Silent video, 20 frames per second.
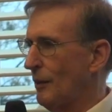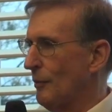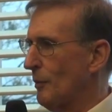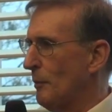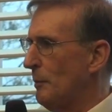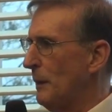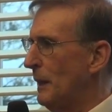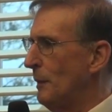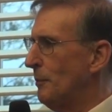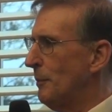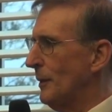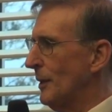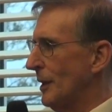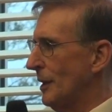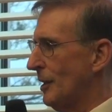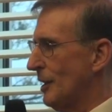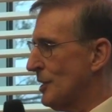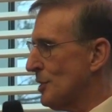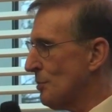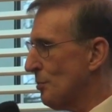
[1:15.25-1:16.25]
There were people
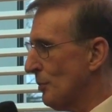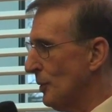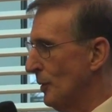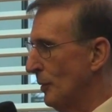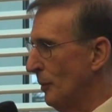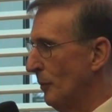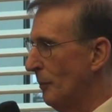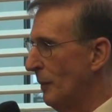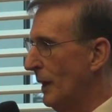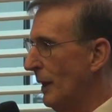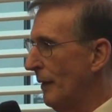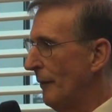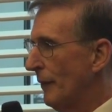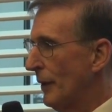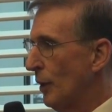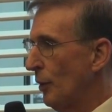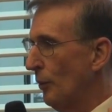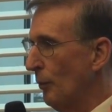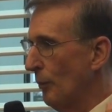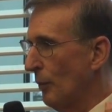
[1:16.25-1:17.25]
in this room
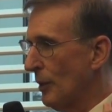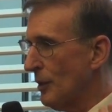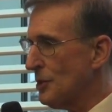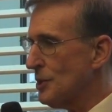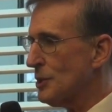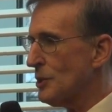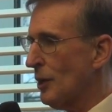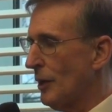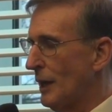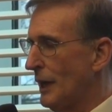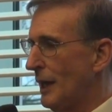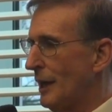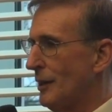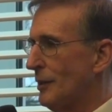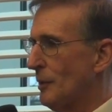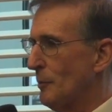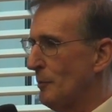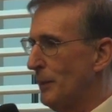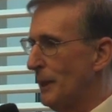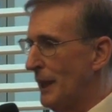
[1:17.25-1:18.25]
who were starting
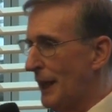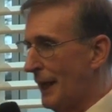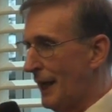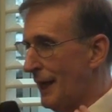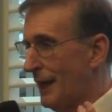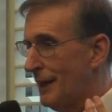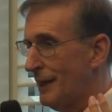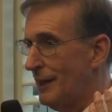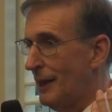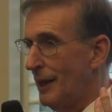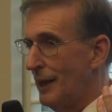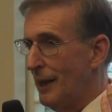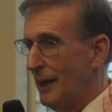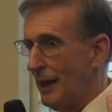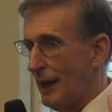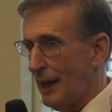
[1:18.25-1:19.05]
to plan